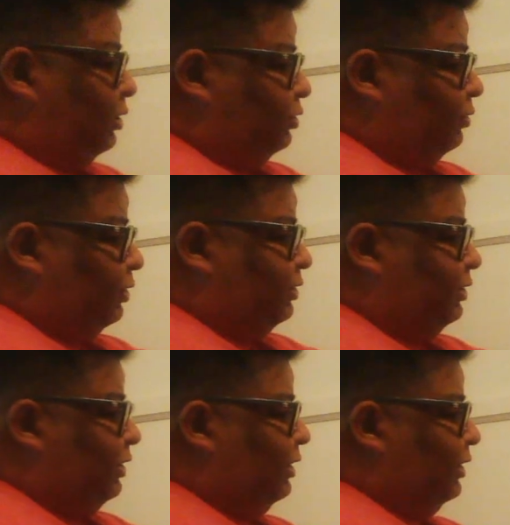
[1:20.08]
So I
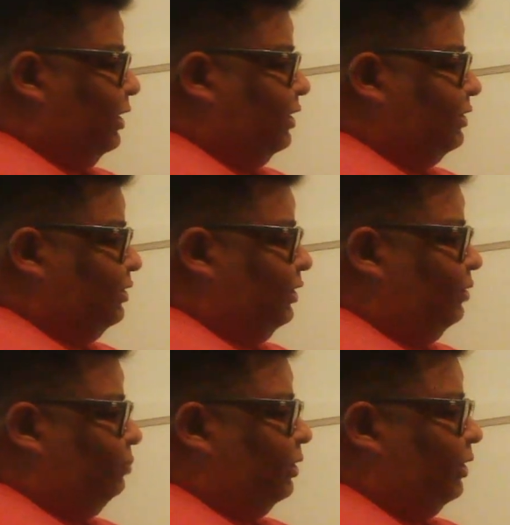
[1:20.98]
see an x
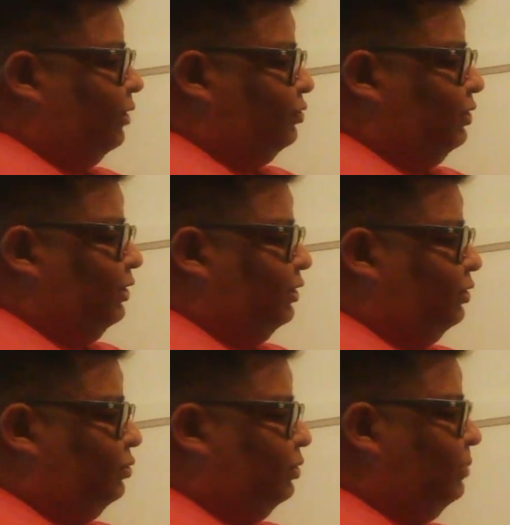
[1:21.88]
here, but I don't see a
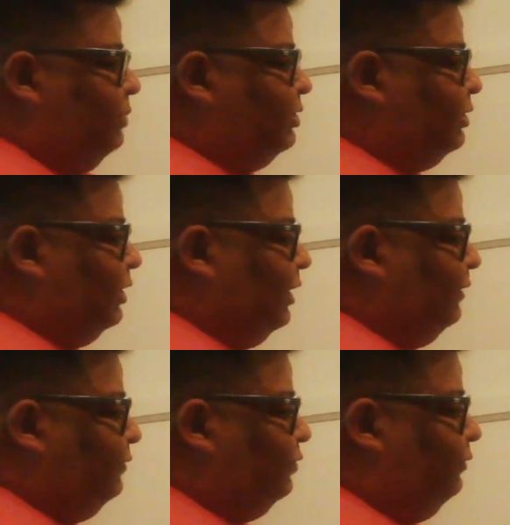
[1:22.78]
2. That means that I
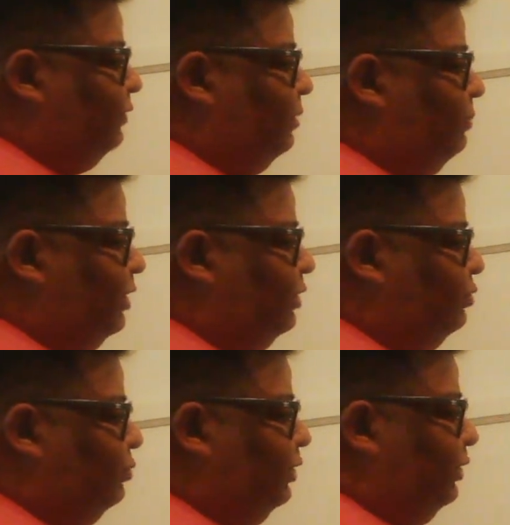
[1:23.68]
have to divide by
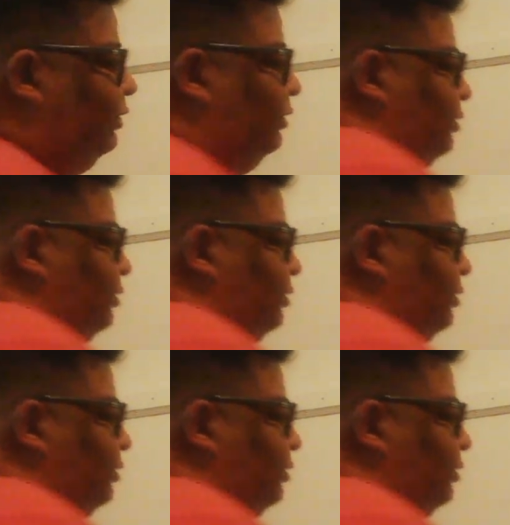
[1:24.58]
2 here.